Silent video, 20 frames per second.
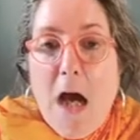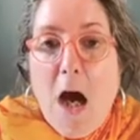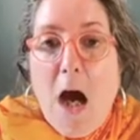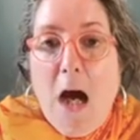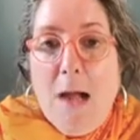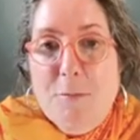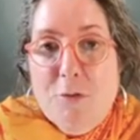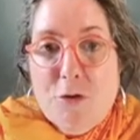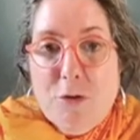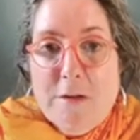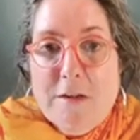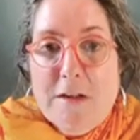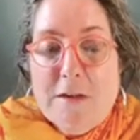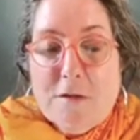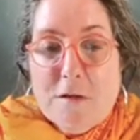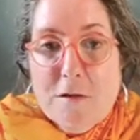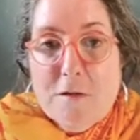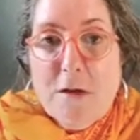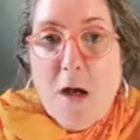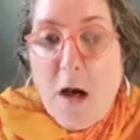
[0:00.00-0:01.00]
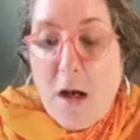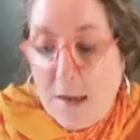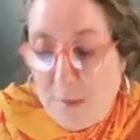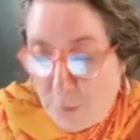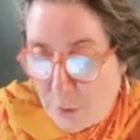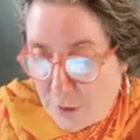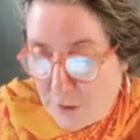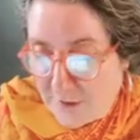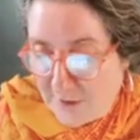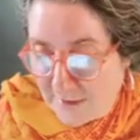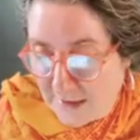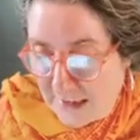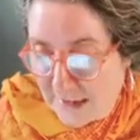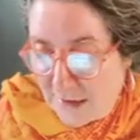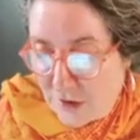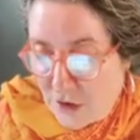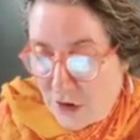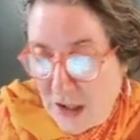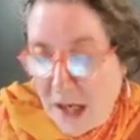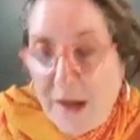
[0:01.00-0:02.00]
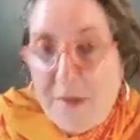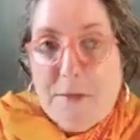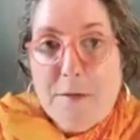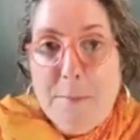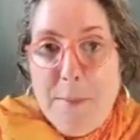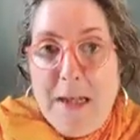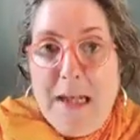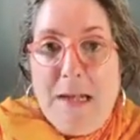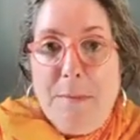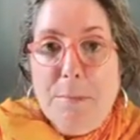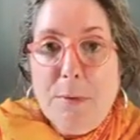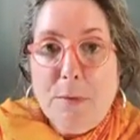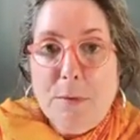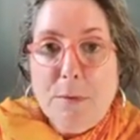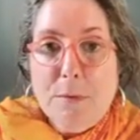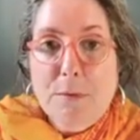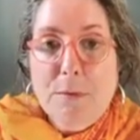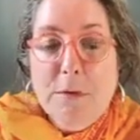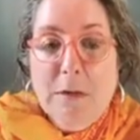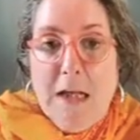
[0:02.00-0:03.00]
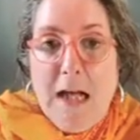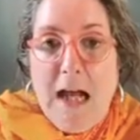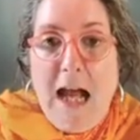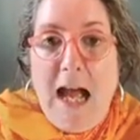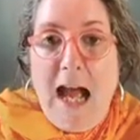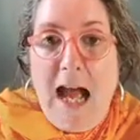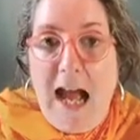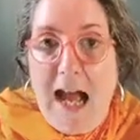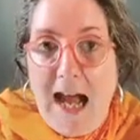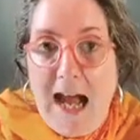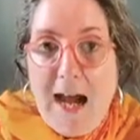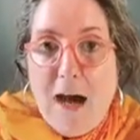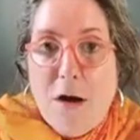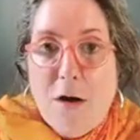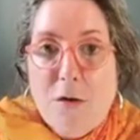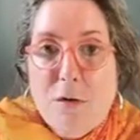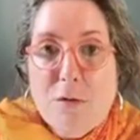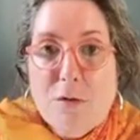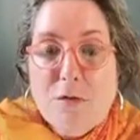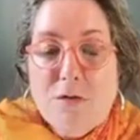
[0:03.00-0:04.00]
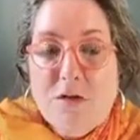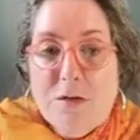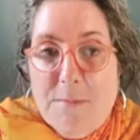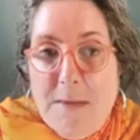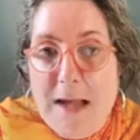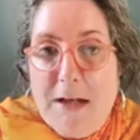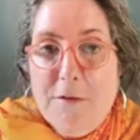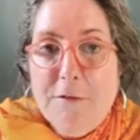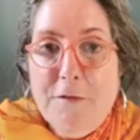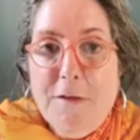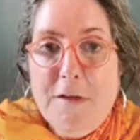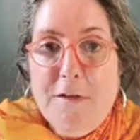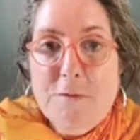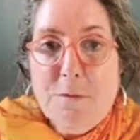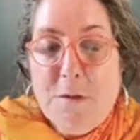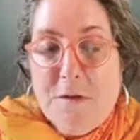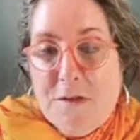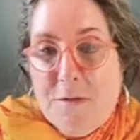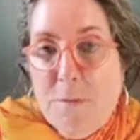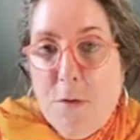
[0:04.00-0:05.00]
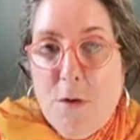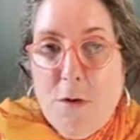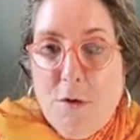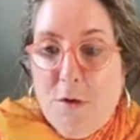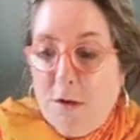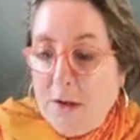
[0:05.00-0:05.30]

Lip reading: I'm doing this because I want to teach other people how to manifest with the moon.